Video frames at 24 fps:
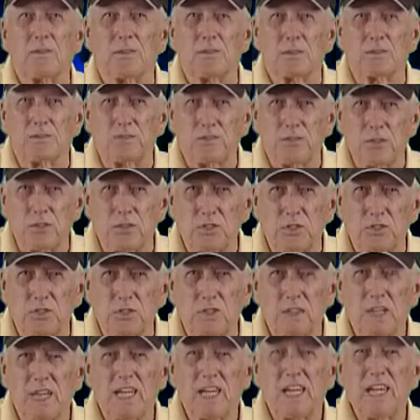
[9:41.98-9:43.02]
the
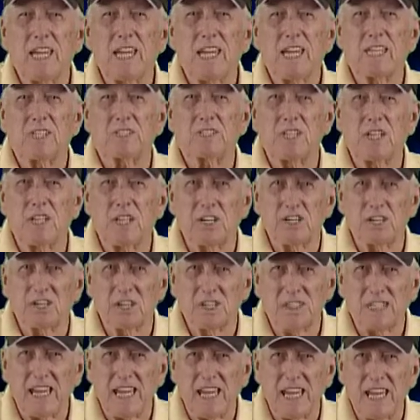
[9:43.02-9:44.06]
future. It's here
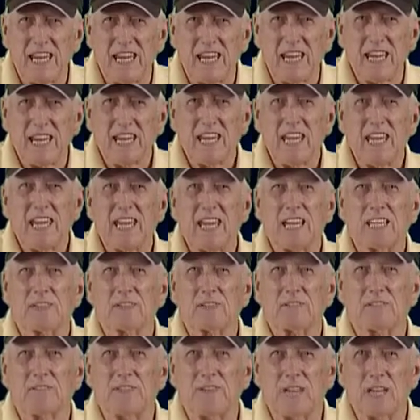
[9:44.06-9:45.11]
today. It's
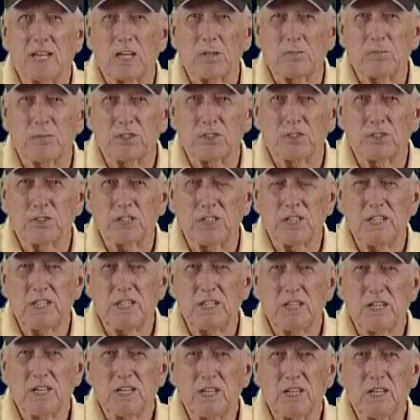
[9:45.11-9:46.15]
available to
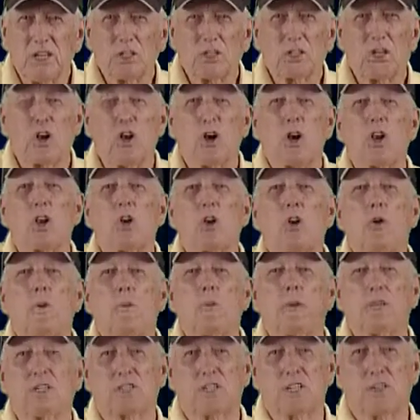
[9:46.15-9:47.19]
you. Call old
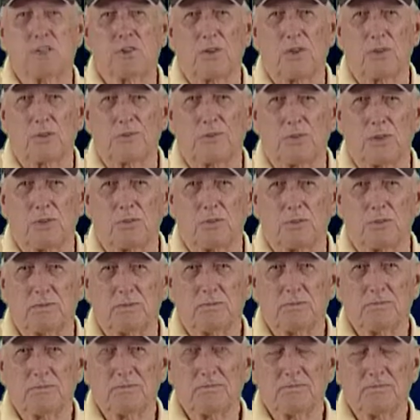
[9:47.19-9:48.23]
Biscuit on the phone
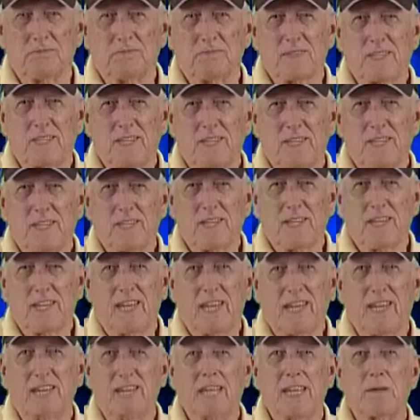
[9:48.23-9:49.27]

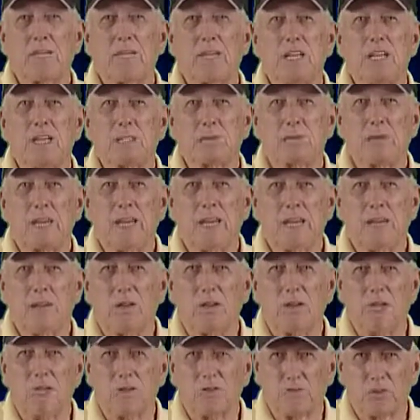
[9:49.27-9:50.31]
and let me explain
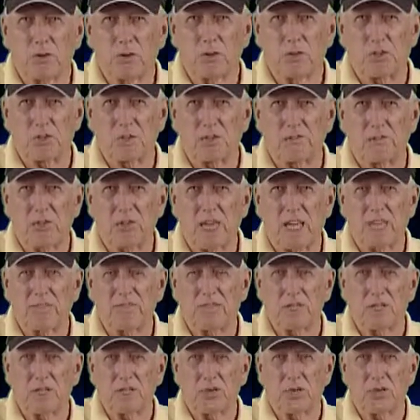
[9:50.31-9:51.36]
further if you have
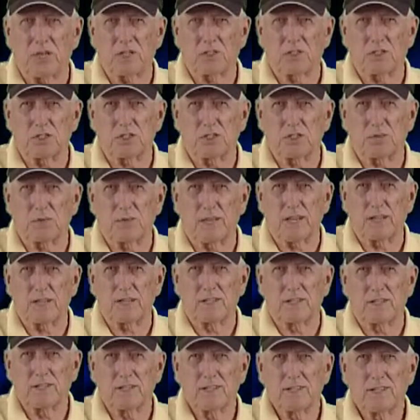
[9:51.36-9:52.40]
any questions about
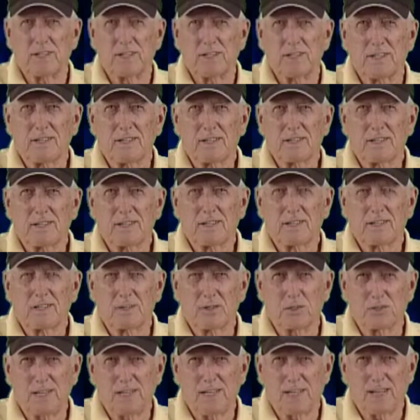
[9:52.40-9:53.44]
it.
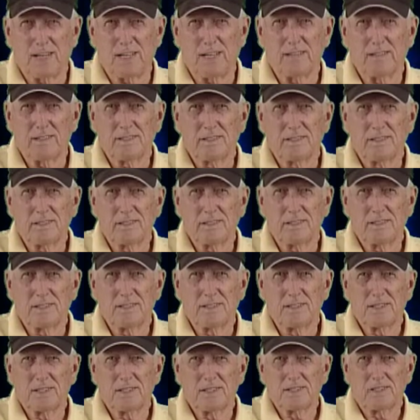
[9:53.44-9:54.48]
Okay?
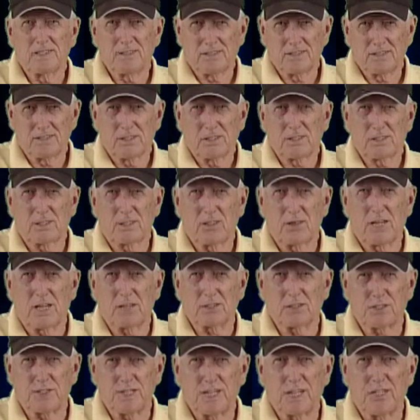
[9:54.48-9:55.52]
So I'll
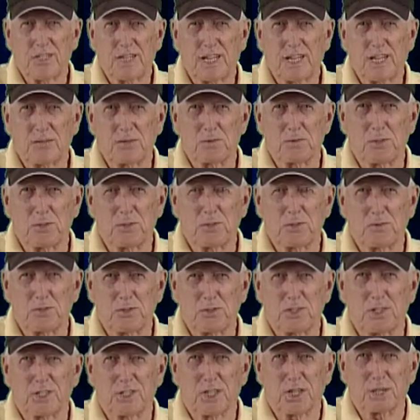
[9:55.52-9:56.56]
see you down the road with
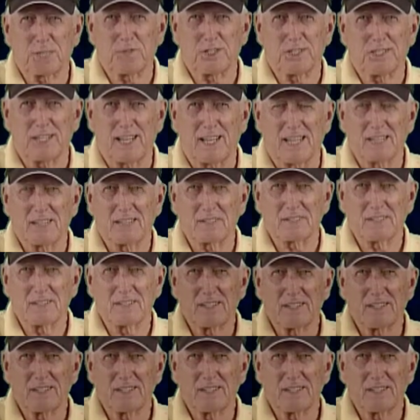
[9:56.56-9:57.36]
your carpet tiles.